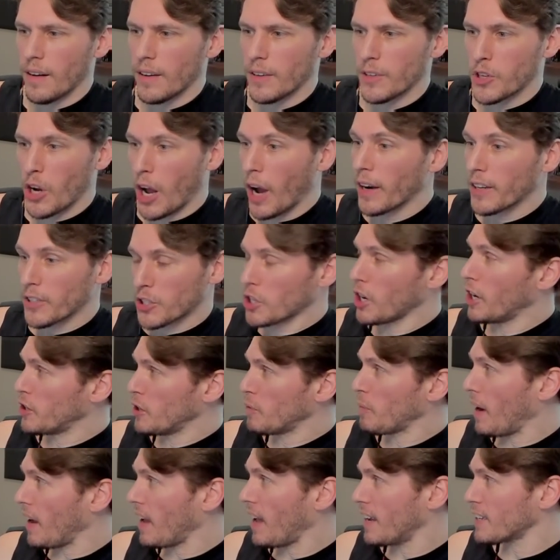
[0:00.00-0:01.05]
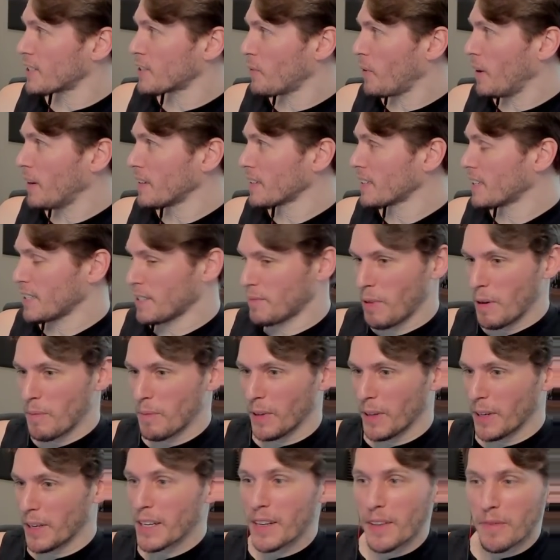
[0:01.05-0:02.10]
Should I, should I do my S one? Because
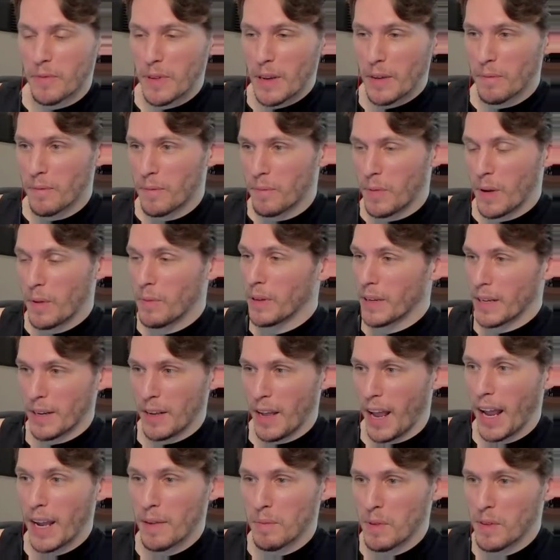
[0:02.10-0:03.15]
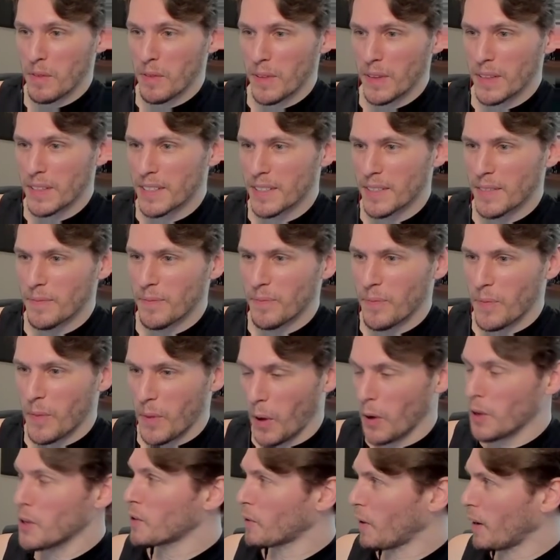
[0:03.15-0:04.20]
people are gonna people are gonna hate me for this.
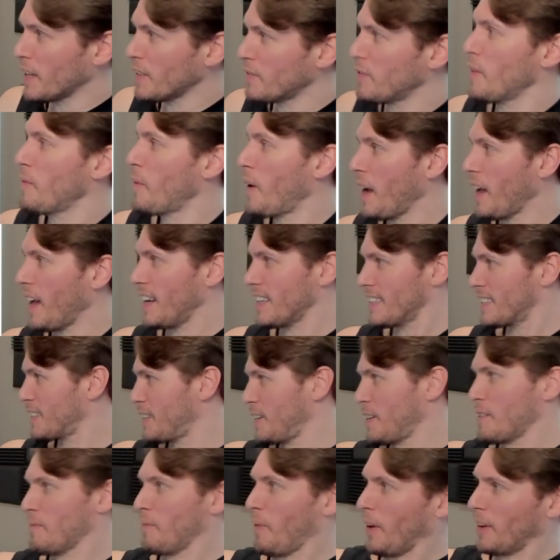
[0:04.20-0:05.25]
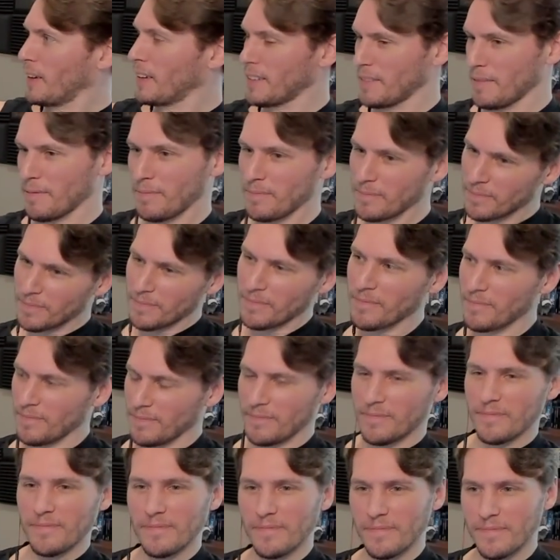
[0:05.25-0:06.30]
Are you ready for my S tier bug?
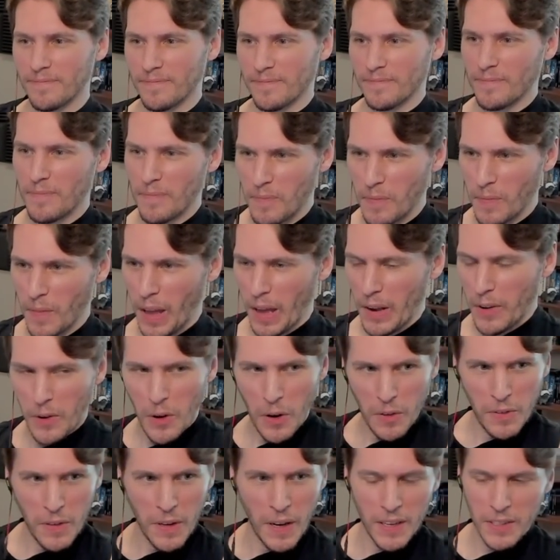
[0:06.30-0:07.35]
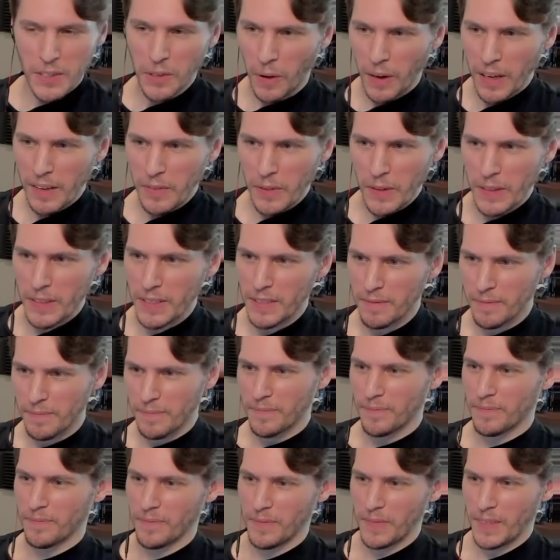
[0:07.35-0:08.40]
I don't know if you guys are ready for this,
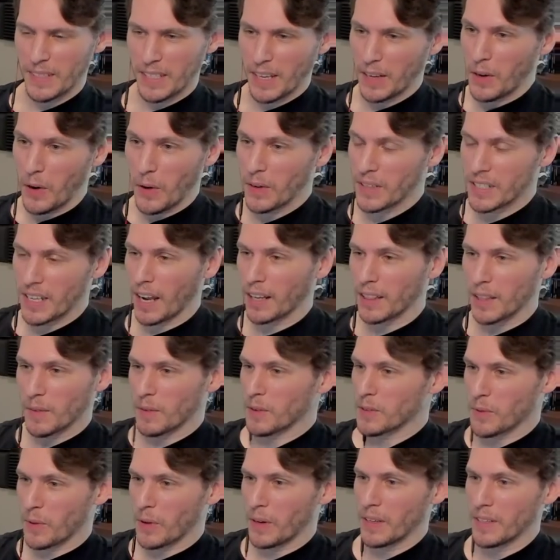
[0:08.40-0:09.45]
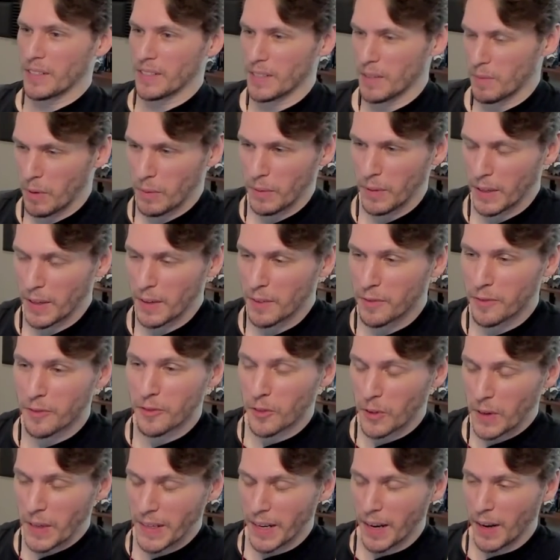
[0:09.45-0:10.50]
because I know exactly which one it is, and people are gonna
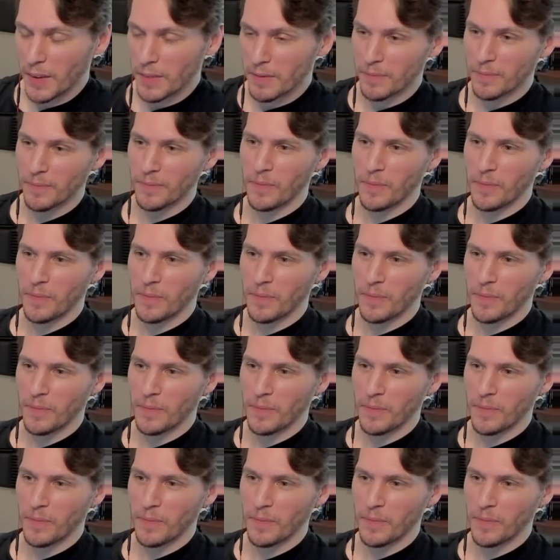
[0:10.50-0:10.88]
freak out.